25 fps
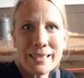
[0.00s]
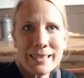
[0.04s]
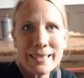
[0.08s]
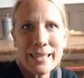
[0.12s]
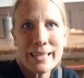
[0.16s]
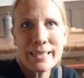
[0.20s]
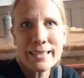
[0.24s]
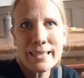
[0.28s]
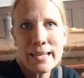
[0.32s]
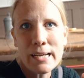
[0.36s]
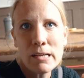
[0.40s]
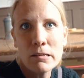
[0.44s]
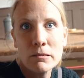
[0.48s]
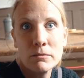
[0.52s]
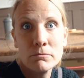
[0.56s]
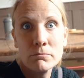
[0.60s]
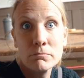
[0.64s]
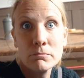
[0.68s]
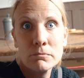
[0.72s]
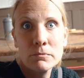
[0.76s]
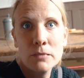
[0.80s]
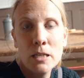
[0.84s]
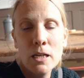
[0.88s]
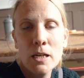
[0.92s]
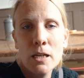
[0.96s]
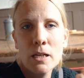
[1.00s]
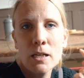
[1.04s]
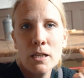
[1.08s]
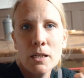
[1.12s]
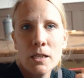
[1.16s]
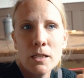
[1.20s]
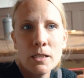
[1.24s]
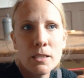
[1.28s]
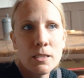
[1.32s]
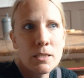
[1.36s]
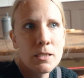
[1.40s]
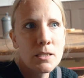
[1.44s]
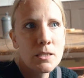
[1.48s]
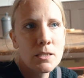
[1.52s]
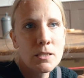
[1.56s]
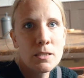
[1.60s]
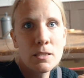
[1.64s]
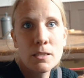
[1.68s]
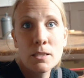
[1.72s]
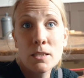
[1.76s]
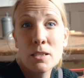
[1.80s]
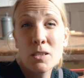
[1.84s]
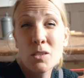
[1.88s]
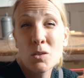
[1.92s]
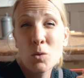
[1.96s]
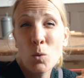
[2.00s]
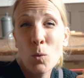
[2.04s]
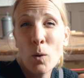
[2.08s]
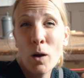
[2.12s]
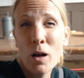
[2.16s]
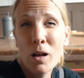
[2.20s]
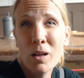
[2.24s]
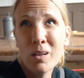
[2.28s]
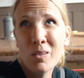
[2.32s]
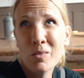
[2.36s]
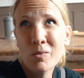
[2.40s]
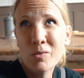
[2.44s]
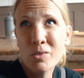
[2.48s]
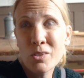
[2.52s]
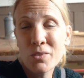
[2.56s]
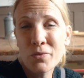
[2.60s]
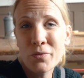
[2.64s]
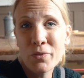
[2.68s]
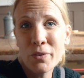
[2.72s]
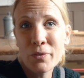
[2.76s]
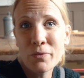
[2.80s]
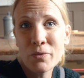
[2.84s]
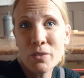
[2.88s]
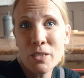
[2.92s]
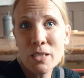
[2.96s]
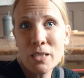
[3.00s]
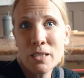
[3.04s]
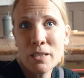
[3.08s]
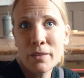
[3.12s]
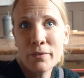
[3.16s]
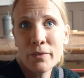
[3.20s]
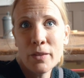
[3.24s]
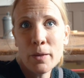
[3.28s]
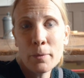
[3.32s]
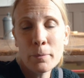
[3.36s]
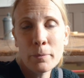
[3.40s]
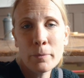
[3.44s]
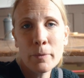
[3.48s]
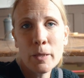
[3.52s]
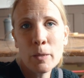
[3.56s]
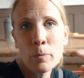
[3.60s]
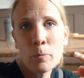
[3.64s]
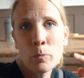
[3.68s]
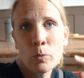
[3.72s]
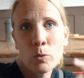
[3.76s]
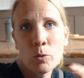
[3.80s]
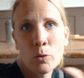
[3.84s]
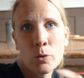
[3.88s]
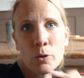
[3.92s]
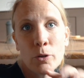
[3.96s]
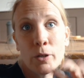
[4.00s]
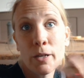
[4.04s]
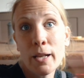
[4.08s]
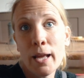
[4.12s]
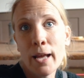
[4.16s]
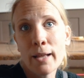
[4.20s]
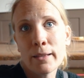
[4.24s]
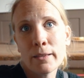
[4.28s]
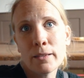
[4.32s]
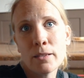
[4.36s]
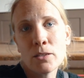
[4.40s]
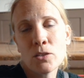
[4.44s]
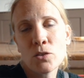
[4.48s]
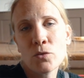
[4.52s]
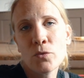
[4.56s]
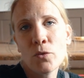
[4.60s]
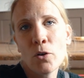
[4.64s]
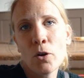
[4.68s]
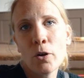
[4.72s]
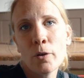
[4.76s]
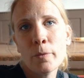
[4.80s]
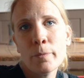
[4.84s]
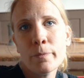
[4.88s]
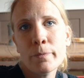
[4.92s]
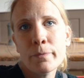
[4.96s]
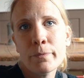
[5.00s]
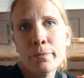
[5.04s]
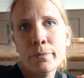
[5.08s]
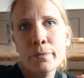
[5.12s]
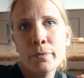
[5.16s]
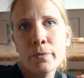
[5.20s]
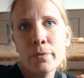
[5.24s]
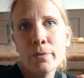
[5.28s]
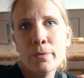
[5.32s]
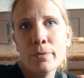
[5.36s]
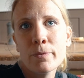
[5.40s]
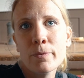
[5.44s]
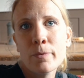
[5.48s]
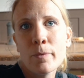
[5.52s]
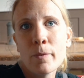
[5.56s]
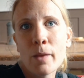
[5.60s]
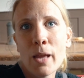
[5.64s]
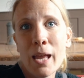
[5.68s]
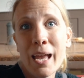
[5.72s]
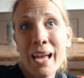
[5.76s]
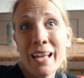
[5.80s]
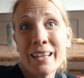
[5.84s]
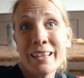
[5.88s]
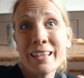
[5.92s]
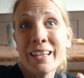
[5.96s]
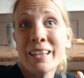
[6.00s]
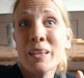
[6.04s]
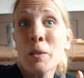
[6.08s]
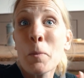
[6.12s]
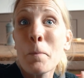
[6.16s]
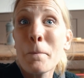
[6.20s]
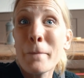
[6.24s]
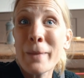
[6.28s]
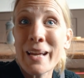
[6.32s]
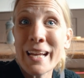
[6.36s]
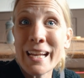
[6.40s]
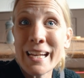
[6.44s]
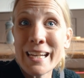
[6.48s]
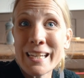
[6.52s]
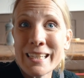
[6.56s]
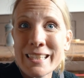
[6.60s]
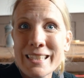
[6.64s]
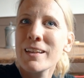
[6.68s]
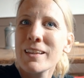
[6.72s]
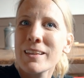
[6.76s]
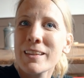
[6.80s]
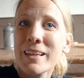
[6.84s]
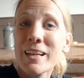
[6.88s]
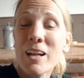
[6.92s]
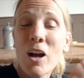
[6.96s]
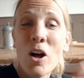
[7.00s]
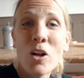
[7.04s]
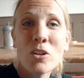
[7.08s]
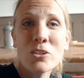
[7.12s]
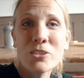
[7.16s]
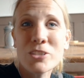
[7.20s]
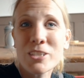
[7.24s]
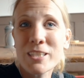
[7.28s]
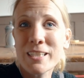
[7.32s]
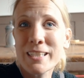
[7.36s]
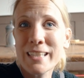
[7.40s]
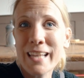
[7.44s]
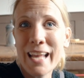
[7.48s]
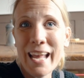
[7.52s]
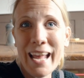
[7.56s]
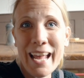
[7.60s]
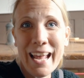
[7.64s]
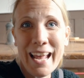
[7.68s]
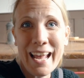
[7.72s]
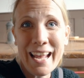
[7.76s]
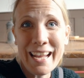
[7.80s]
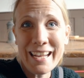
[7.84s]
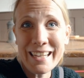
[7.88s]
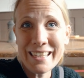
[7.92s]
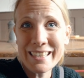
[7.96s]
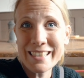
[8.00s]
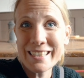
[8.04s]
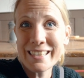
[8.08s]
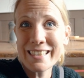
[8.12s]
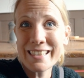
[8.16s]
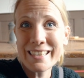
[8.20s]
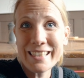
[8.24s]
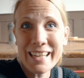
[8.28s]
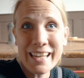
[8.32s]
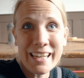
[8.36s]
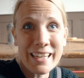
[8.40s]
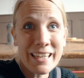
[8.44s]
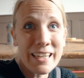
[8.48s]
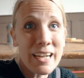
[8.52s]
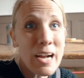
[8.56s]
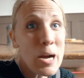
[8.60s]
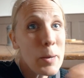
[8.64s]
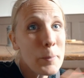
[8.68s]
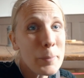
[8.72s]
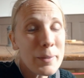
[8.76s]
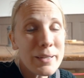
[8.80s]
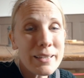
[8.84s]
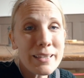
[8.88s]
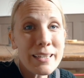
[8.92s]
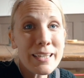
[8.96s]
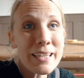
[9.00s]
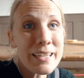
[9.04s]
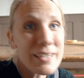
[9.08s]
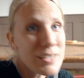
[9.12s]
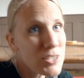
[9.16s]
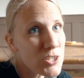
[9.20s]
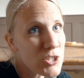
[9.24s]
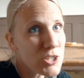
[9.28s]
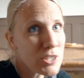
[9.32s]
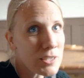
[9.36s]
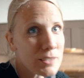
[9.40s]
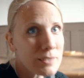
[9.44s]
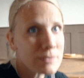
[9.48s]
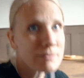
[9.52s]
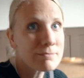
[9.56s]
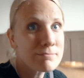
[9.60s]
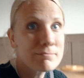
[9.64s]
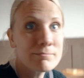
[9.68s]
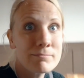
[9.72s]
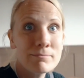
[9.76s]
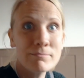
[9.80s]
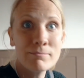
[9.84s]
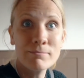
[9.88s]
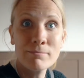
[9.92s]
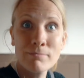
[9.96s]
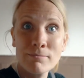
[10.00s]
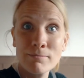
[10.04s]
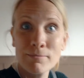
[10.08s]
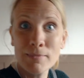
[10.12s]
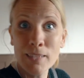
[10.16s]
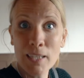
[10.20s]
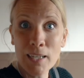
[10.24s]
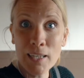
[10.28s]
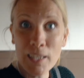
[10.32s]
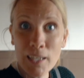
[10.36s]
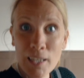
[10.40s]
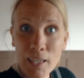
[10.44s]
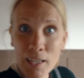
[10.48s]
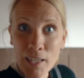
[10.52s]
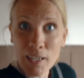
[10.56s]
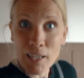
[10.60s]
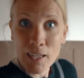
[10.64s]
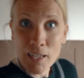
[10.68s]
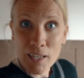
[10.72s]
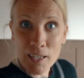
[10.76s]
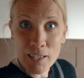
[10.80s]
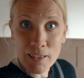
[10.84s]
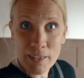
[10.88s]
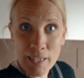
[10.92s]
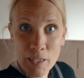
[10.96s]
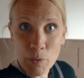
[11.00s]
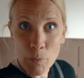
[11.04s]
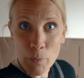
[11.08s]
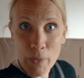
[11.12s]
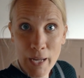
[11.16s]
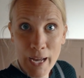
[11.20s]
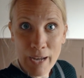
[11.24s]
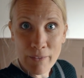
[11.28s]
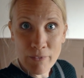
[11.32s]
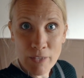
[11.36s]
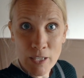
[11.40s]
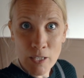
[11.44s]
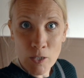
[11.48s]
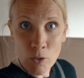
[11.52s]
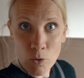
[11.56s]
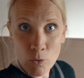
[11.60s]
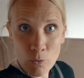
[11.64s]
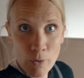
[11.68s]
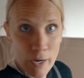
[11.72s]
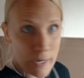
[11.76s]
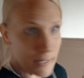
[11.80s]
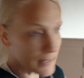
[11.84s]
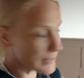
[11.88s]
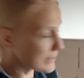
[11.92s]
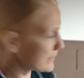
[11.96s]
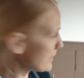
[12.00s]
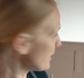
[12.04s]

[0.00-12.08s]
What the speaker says: sat down. 12 to 15 of them employed at this farm. And then the maids, they all just ate standing up in the kitchen. Good thing we have equal rights